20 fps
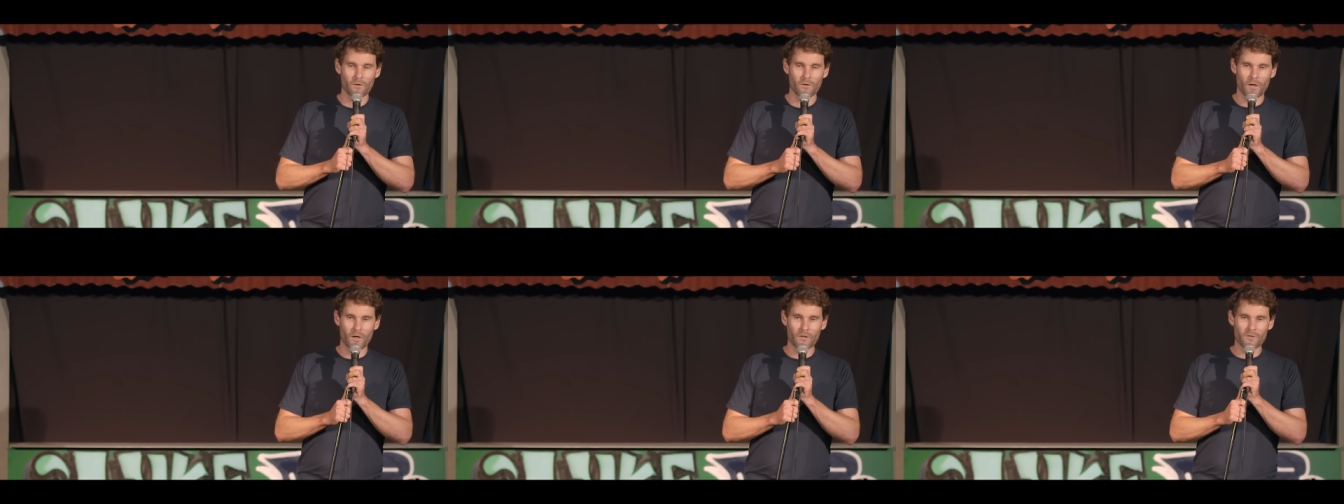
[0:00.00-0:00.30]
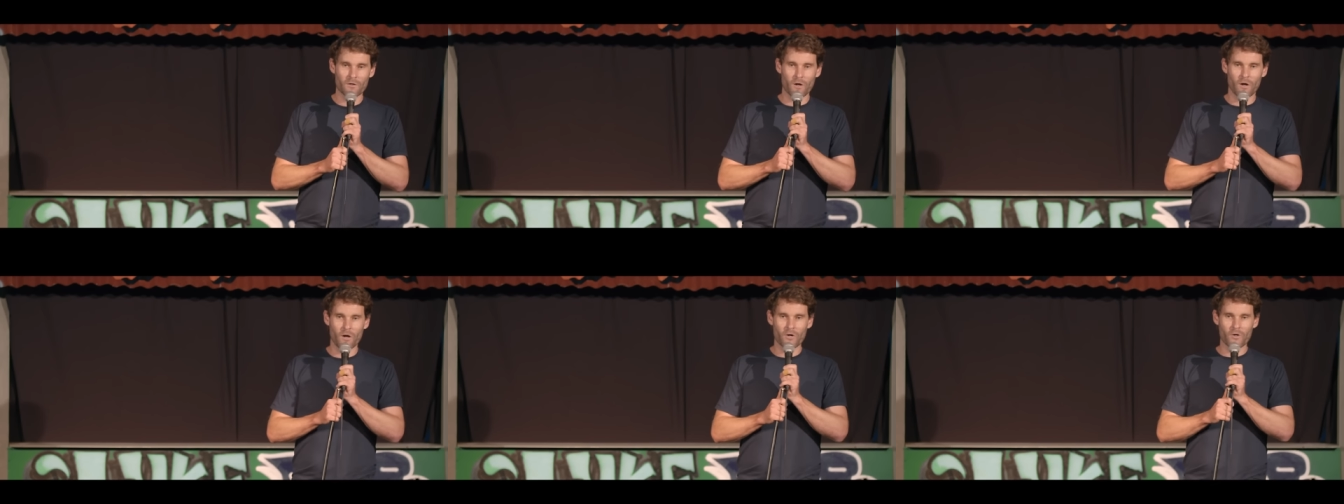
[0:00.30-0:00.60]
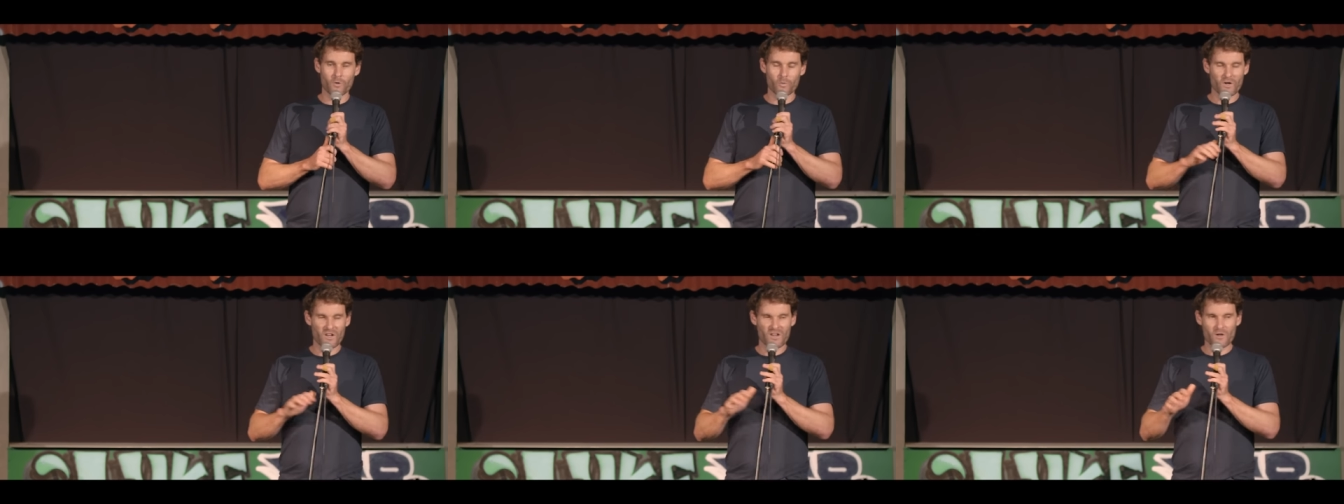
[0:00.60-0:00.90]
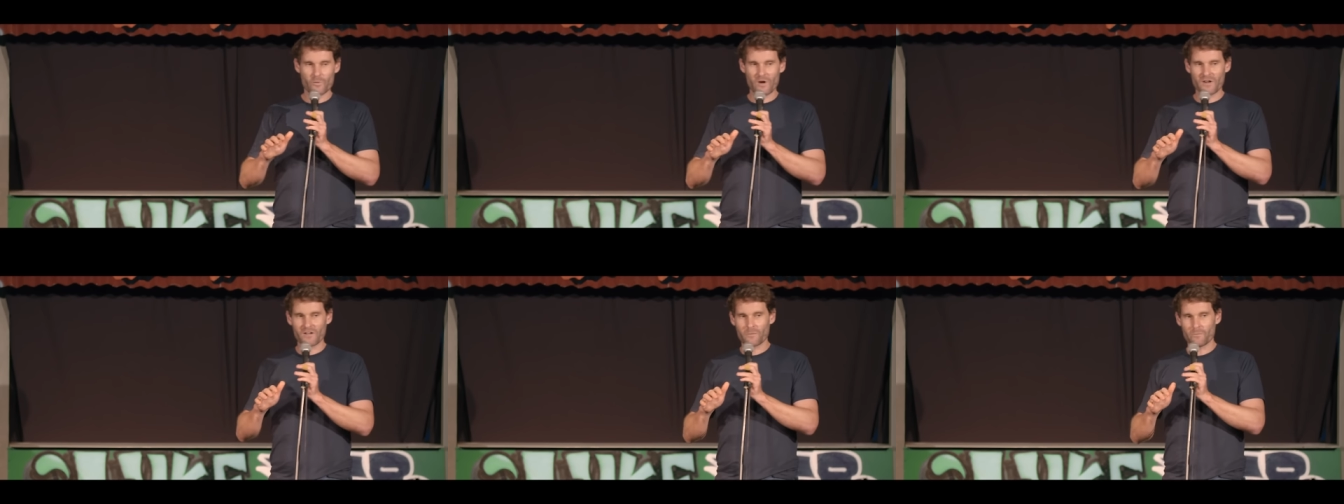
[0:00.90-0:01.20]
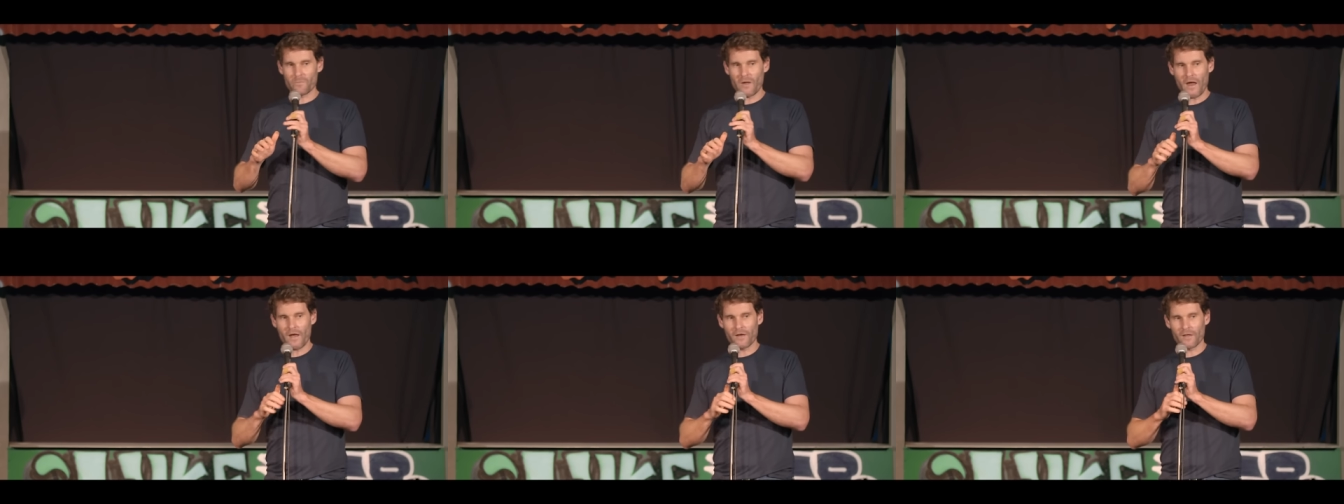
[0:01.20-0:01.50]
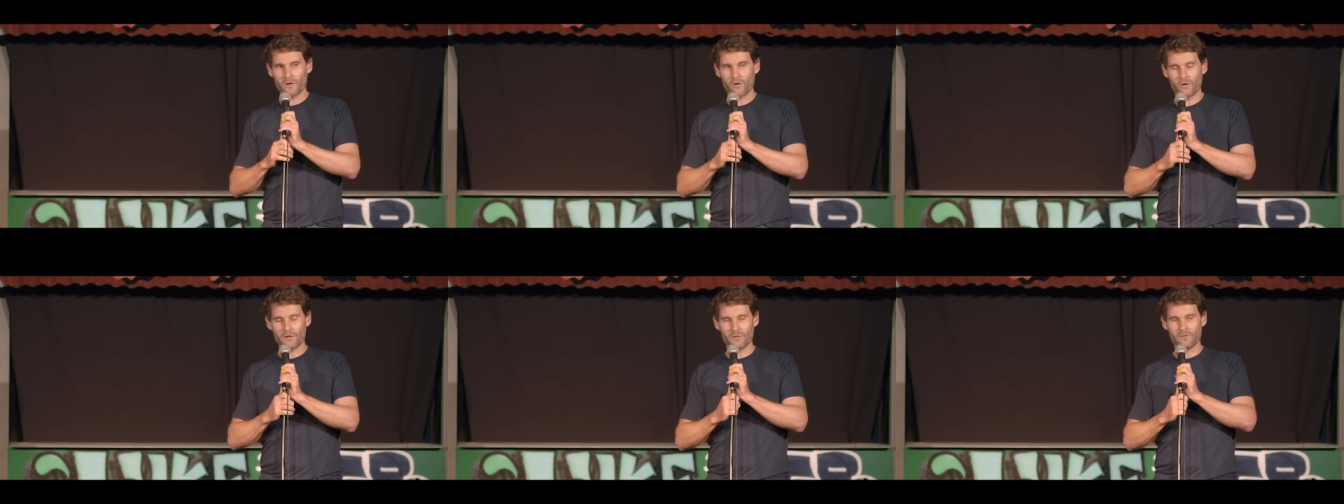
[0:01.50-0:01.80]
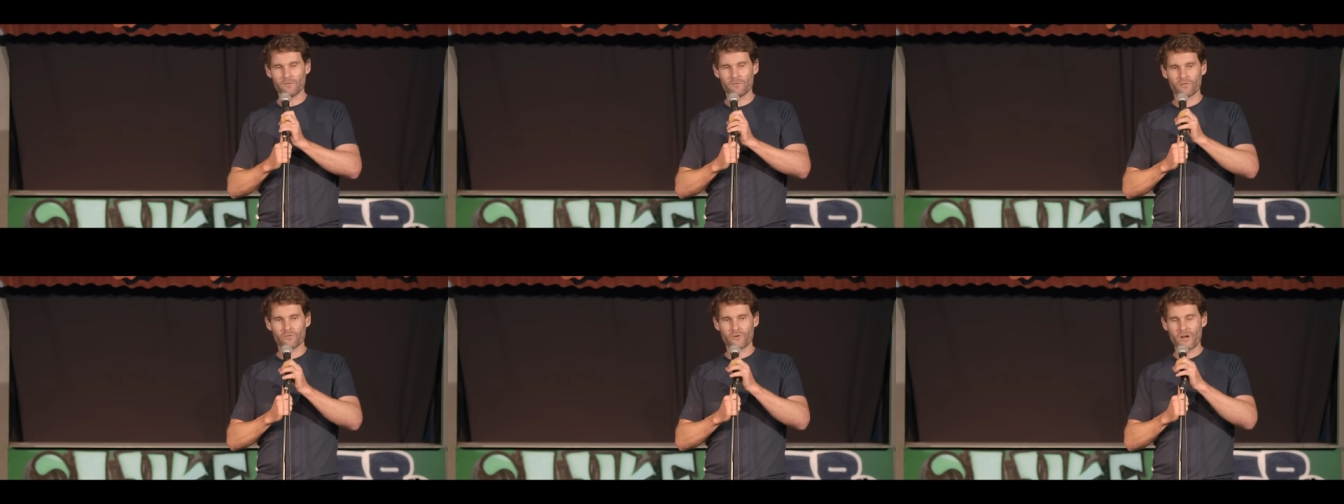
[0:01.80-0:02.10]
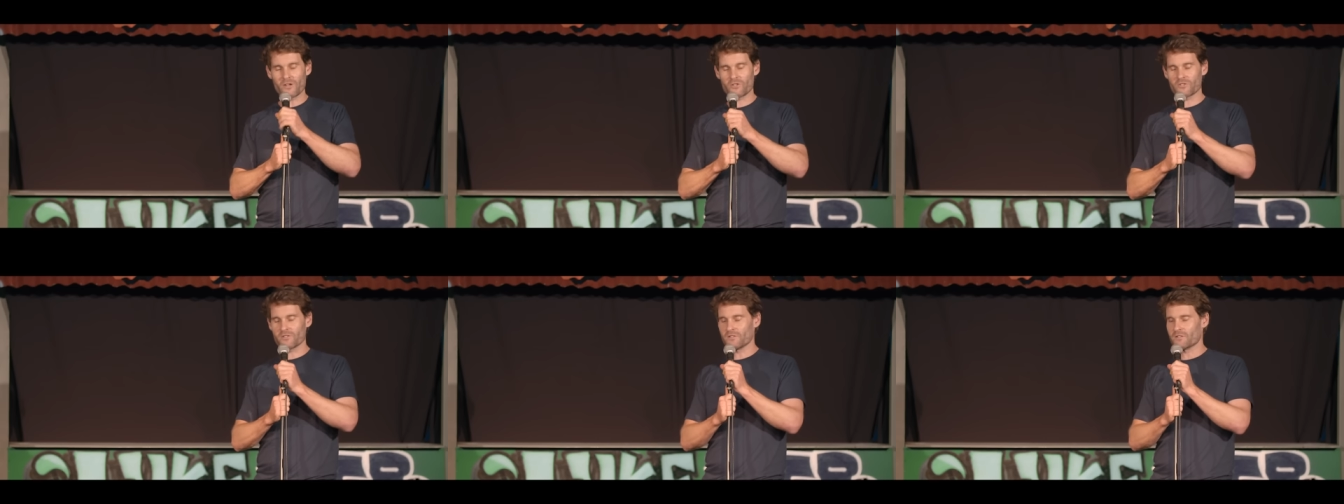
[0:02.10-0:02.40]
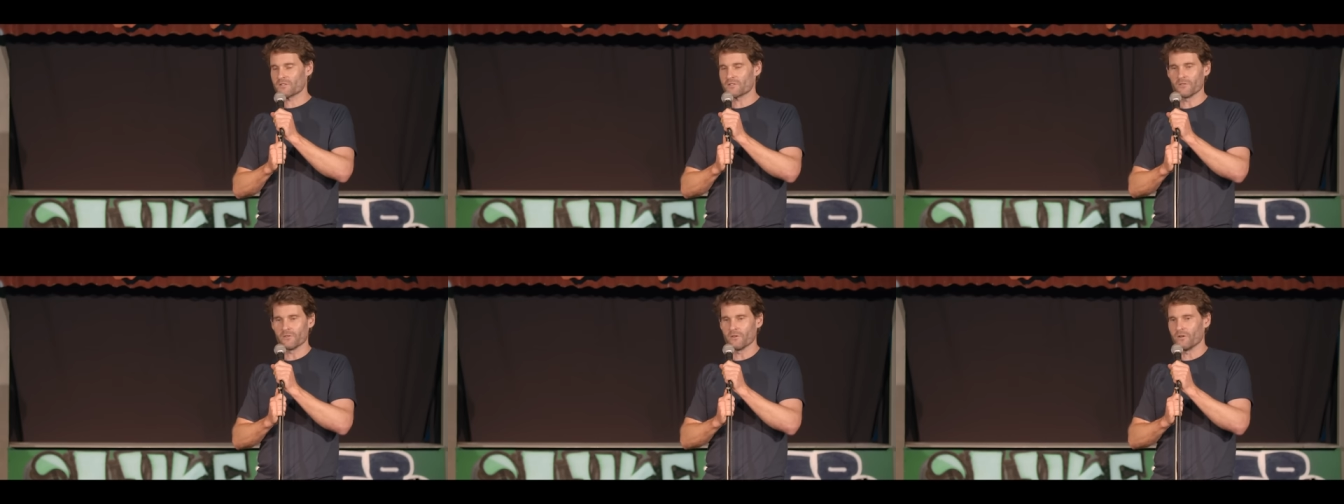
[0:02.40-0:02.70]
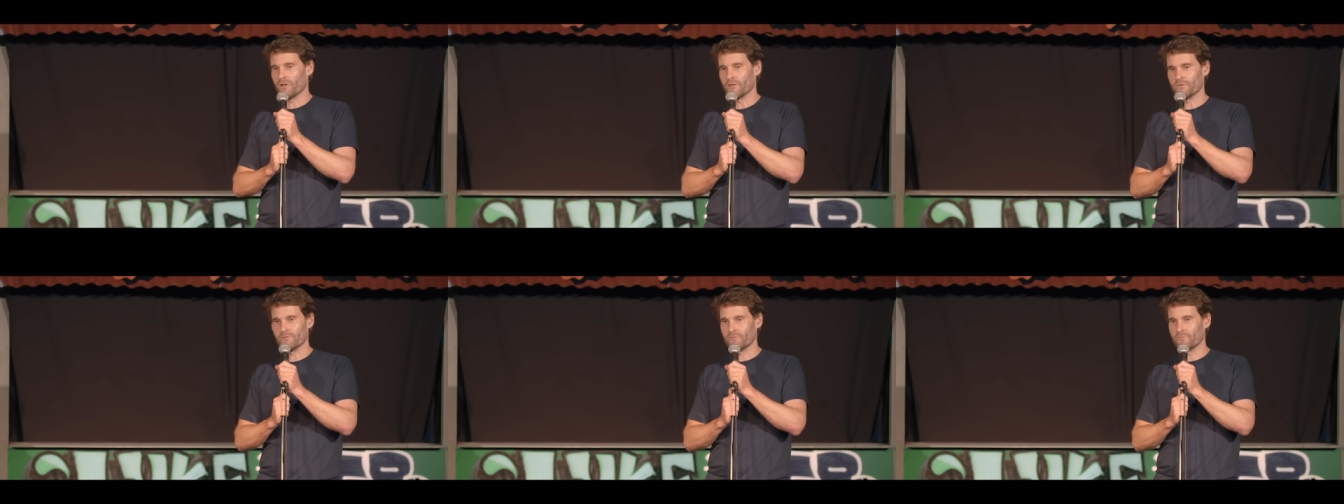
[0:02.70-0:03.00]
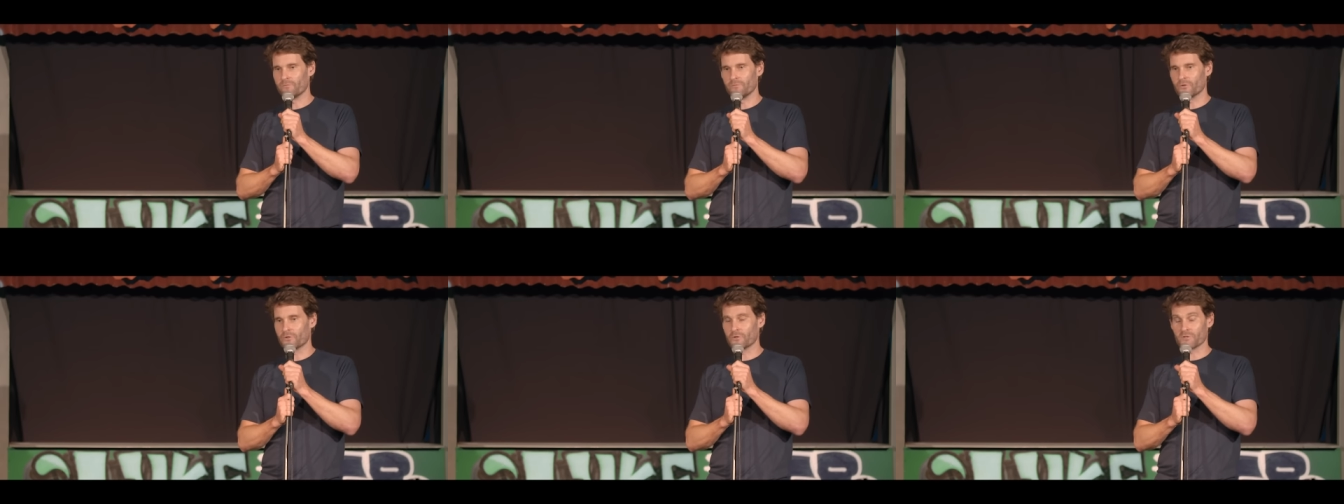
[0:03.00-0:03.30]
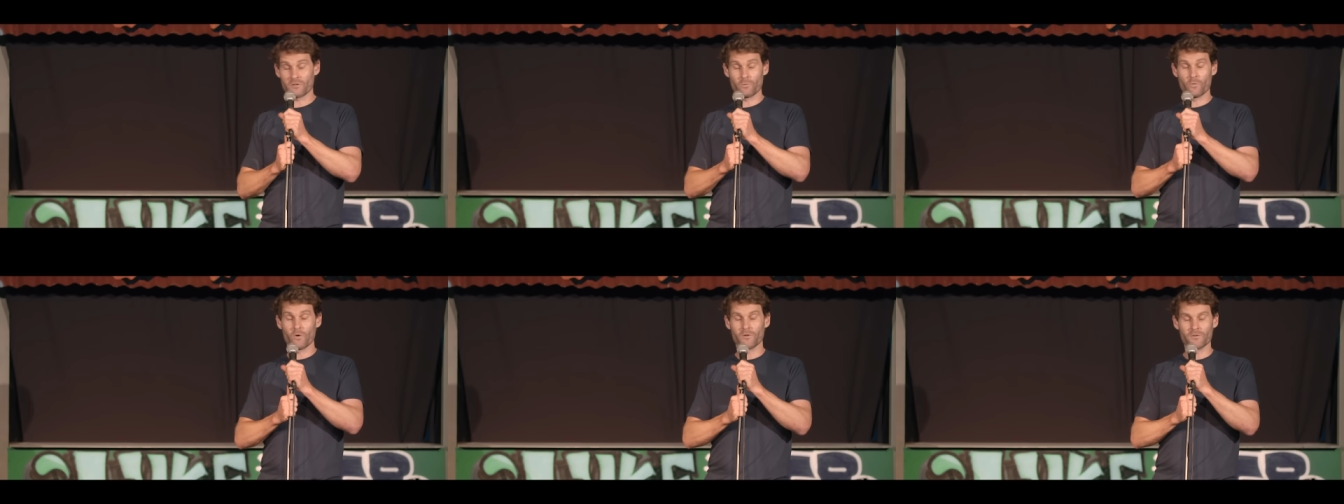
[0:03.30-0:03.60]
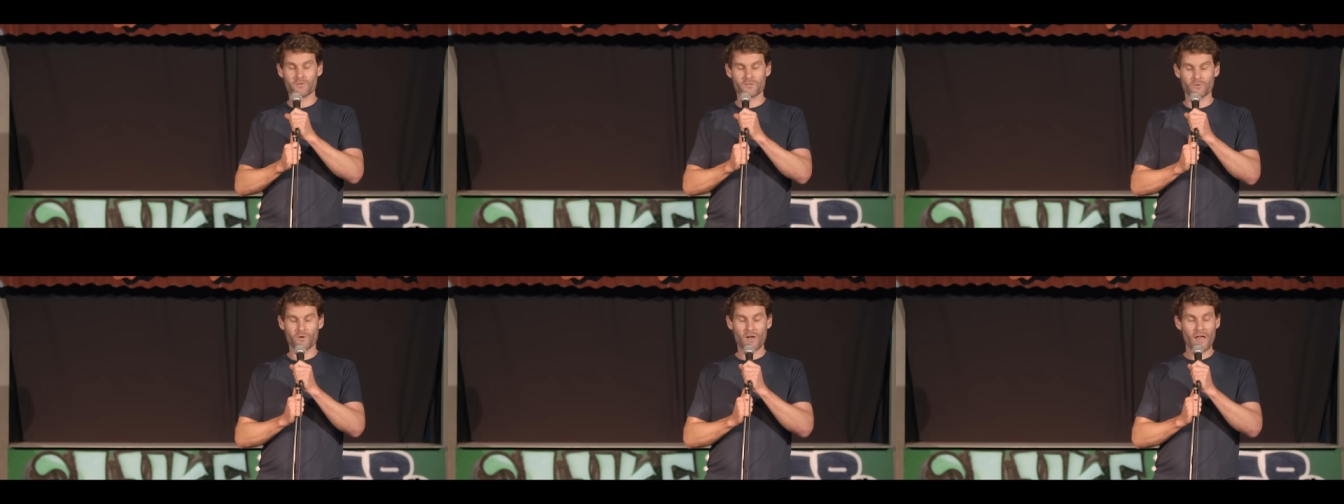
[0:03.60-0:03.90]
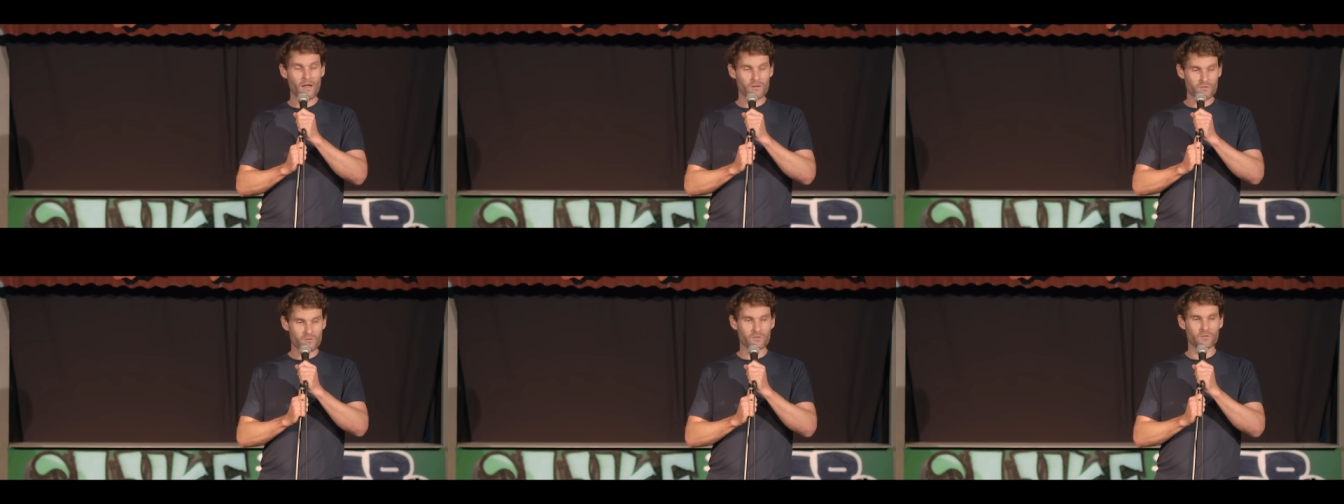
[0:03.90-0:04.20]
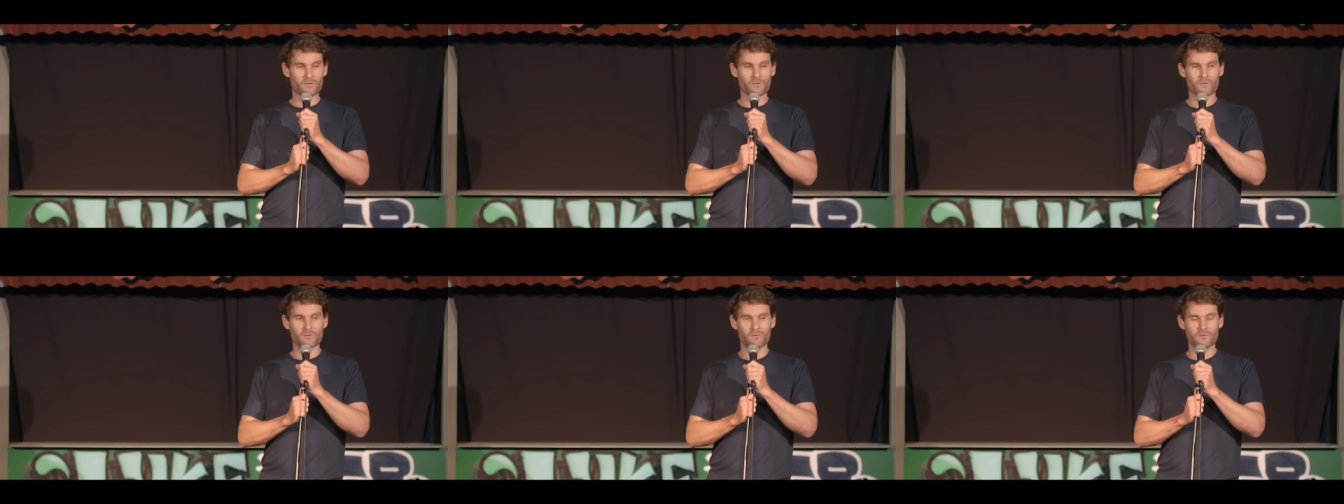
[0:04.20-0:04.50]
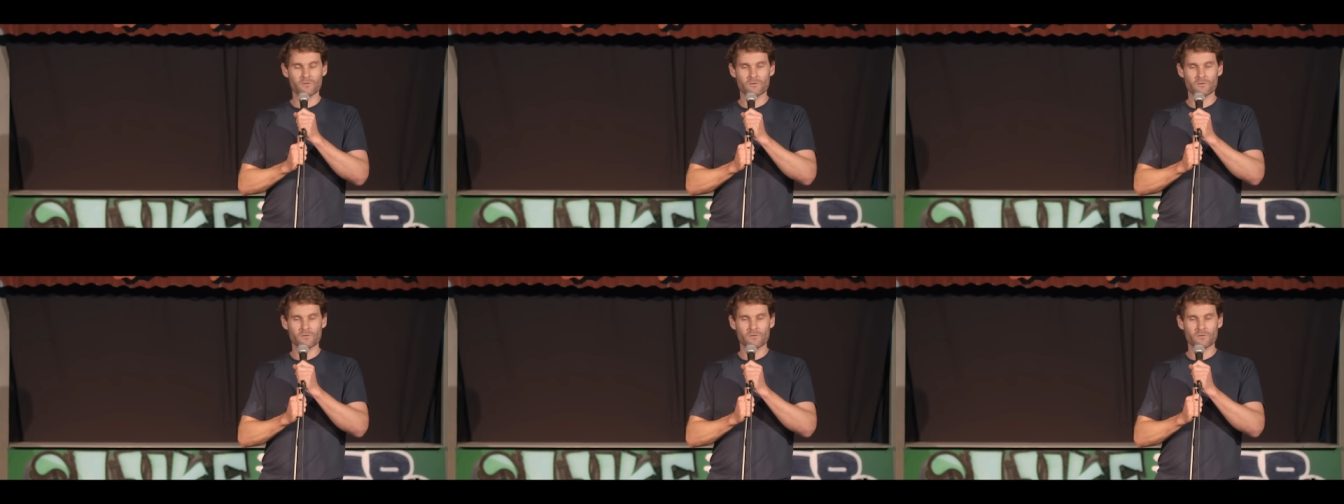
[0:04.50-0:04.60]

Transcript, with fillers: And I don't want anyone to panic. I didn't thrash this guy because I wanted to. I had to.